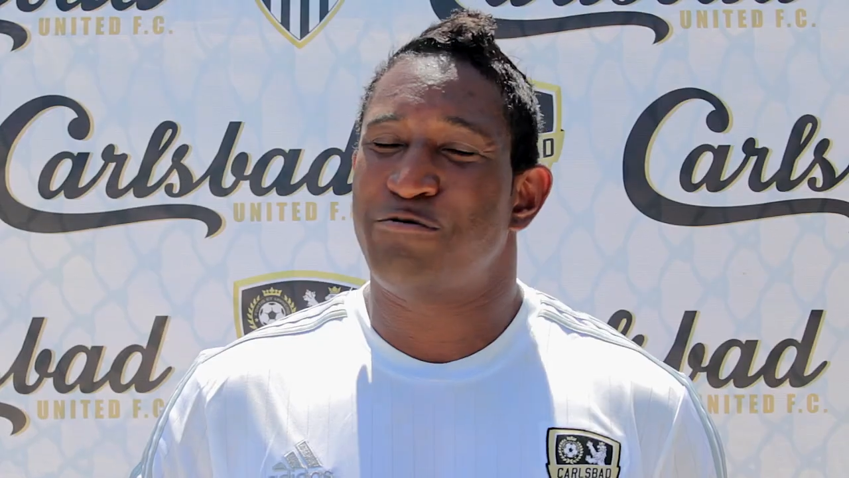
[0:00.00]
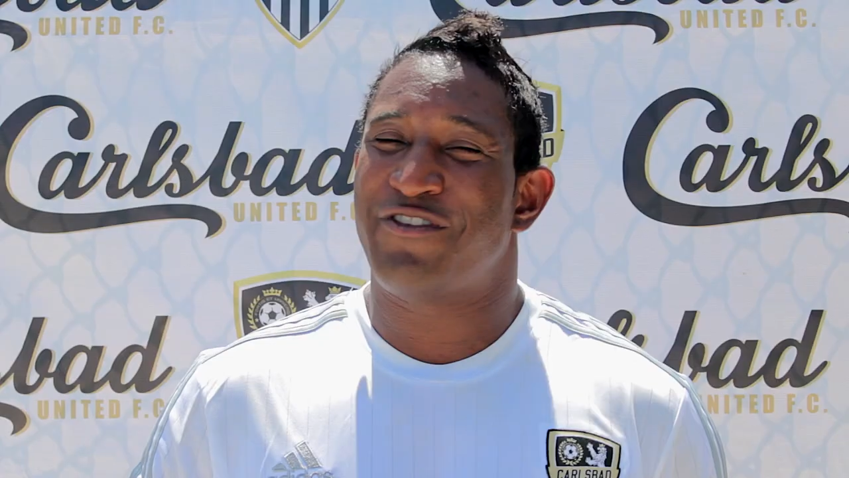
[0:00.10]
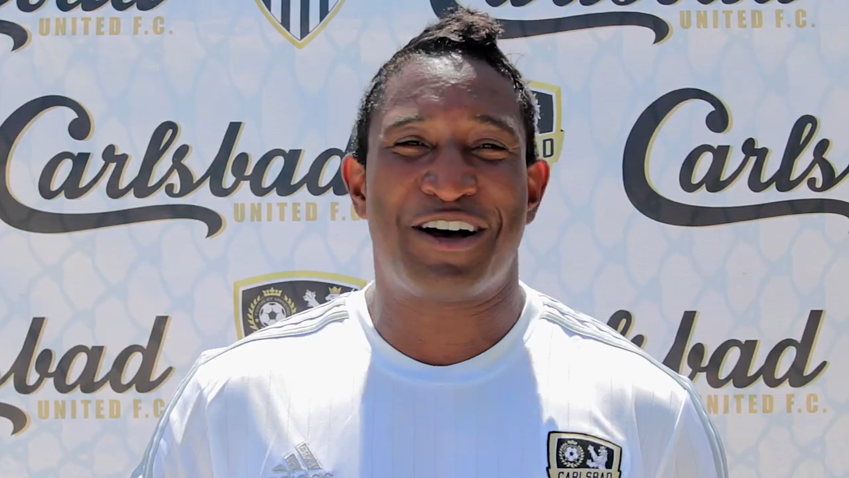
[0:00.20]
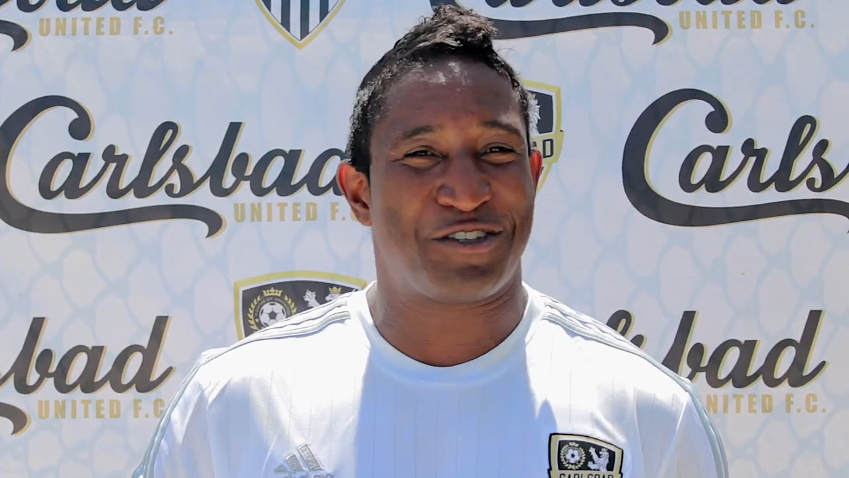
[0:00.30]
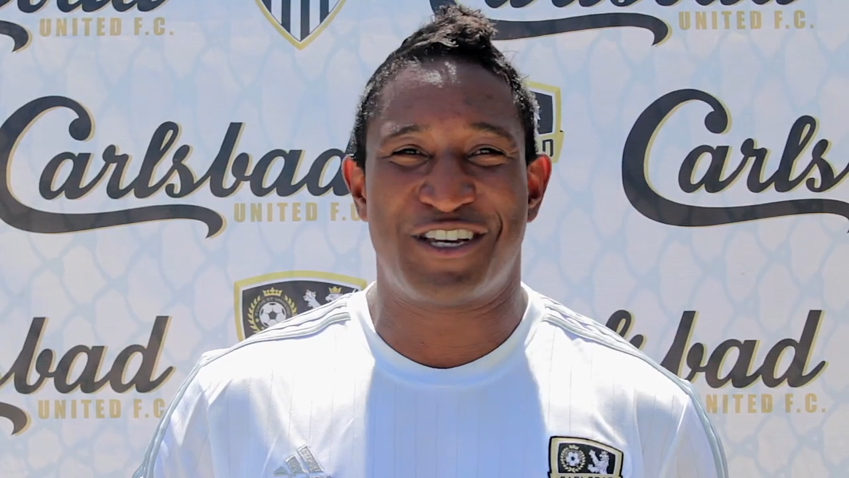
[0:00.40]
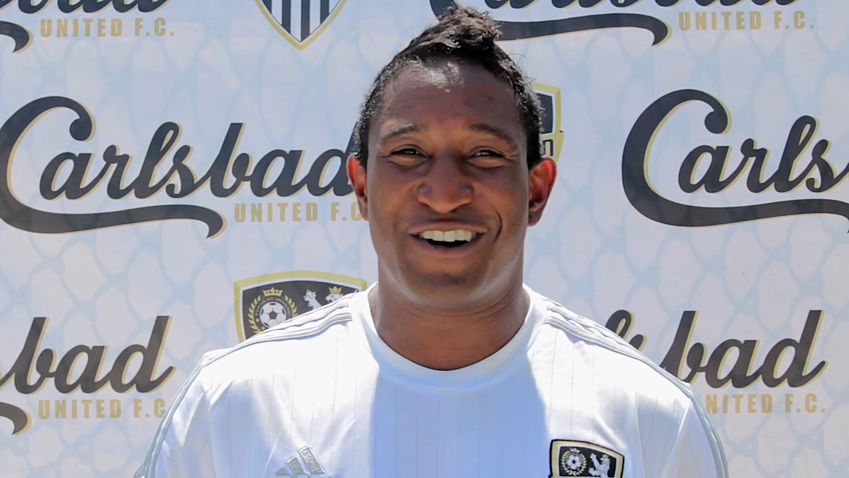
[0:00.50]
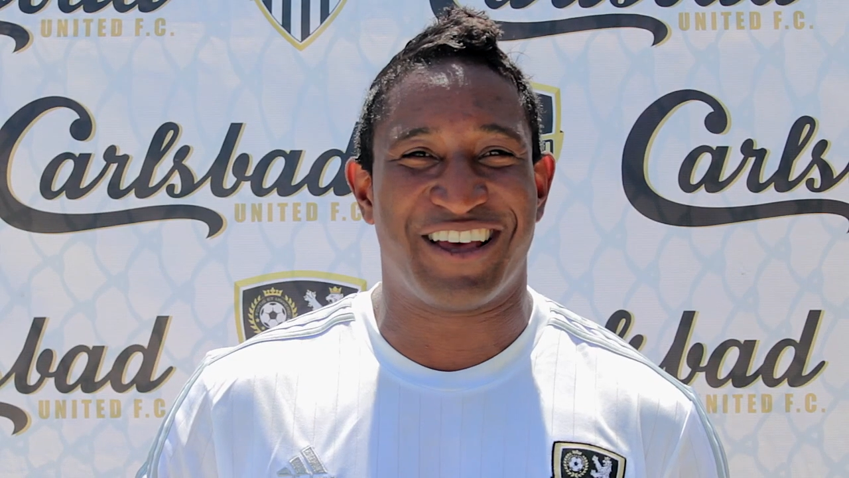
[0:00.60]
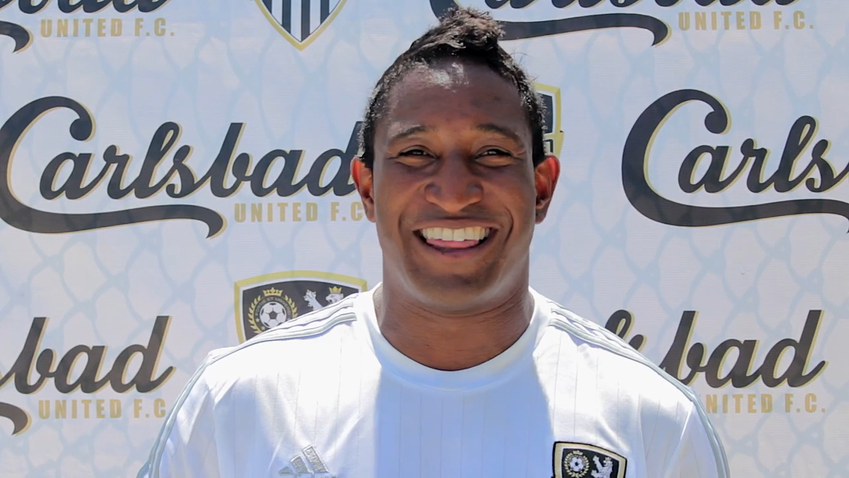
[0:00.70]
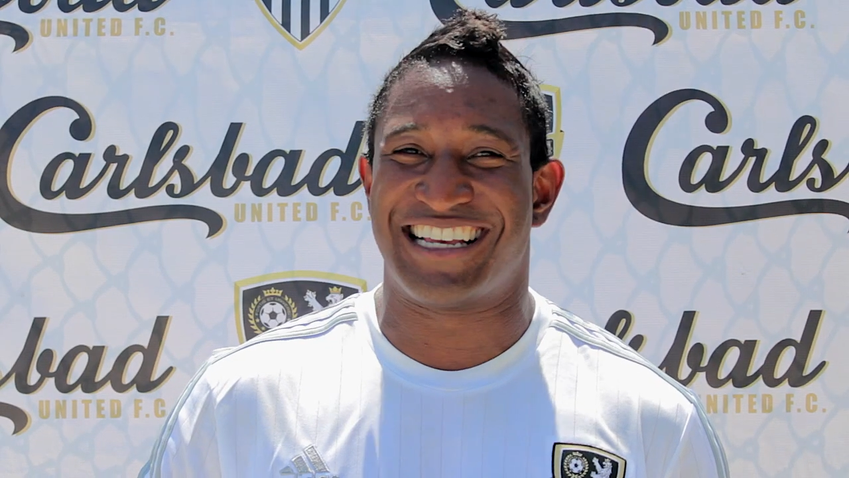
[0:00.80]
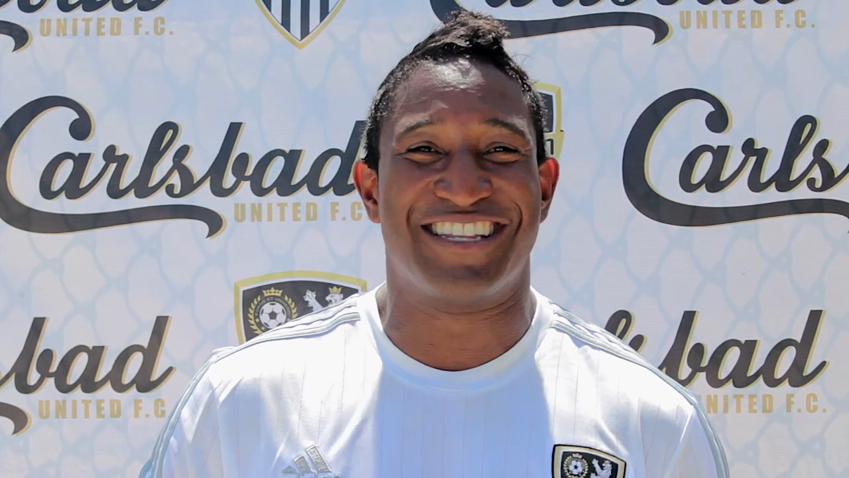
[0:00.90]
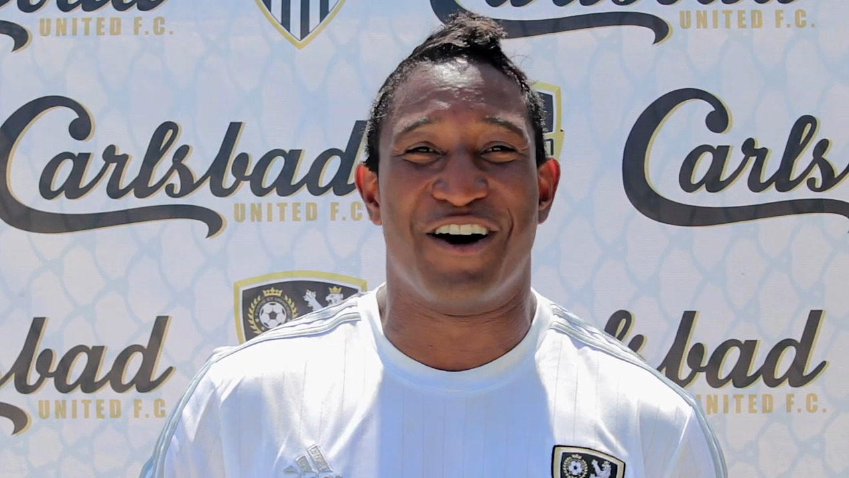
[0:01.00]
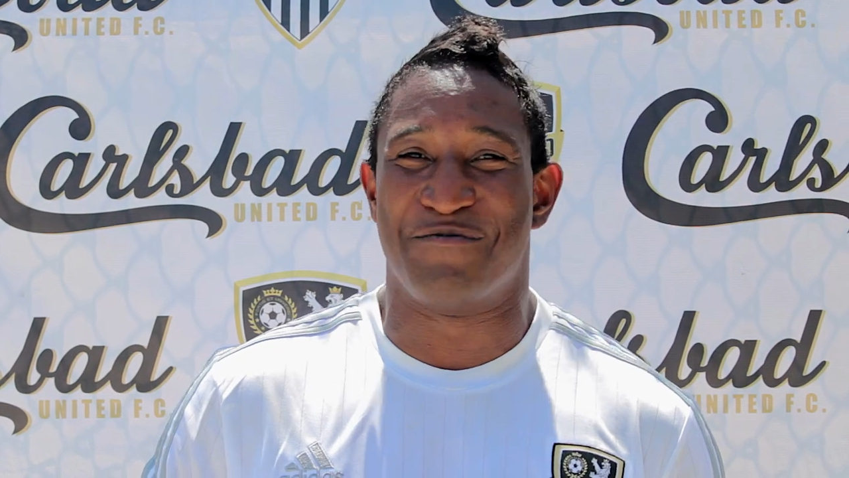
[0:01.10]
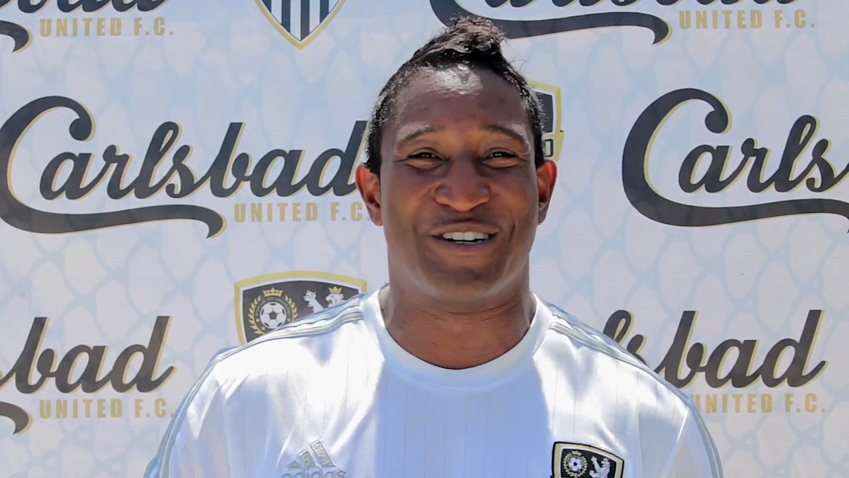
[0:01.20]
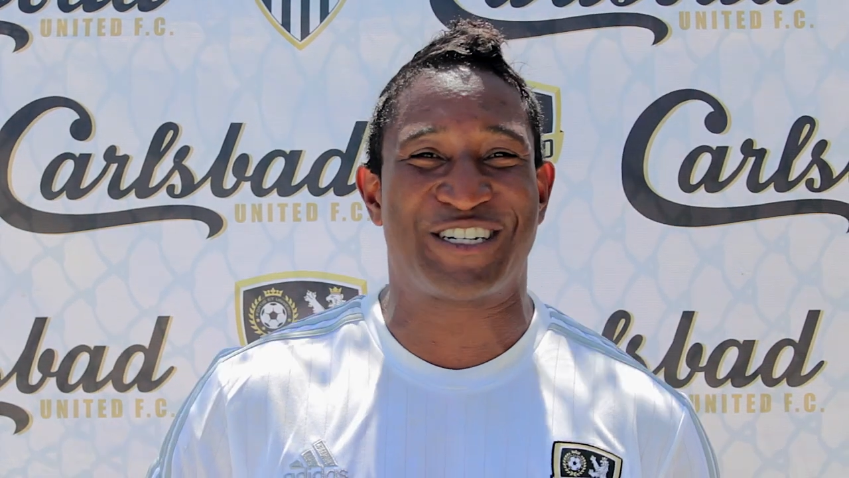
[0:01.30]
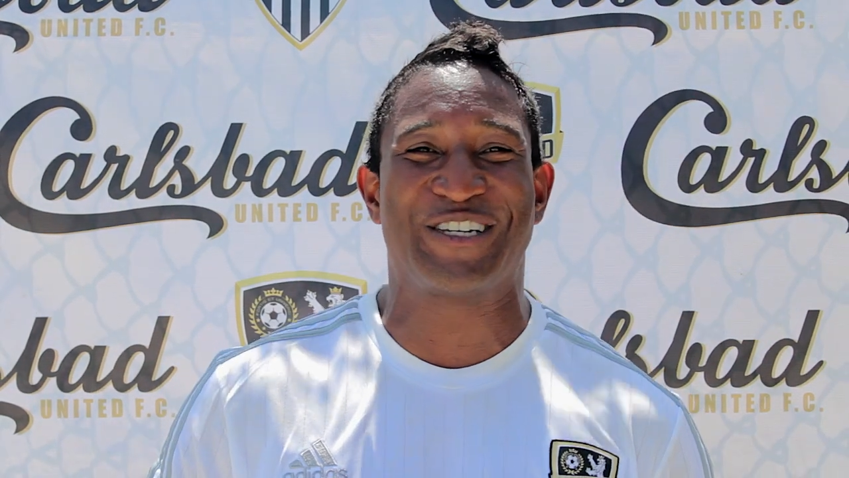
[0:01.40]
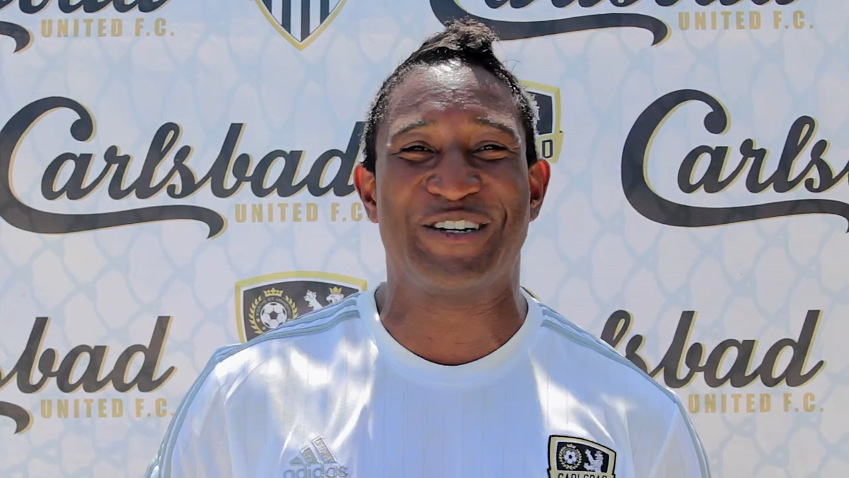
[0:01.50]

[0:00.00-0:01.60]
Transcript: Without soccer, there's not much